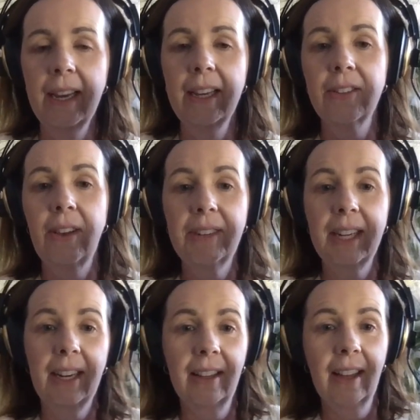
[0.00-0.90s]
So I've done
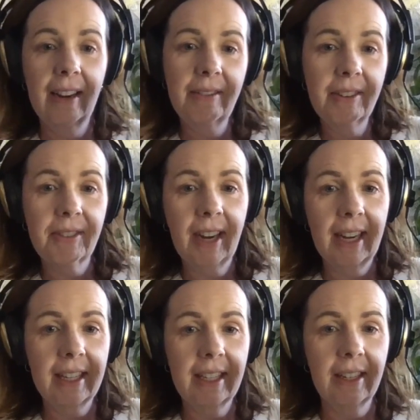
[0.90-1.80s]
a lot of different
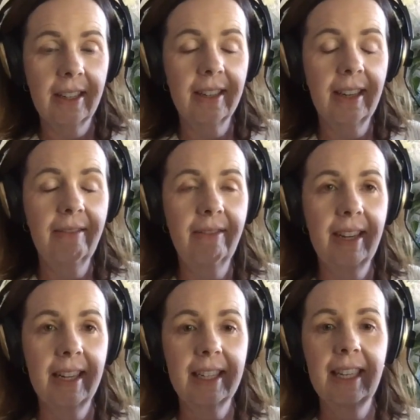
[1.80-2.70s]
hikes here in Phoenix.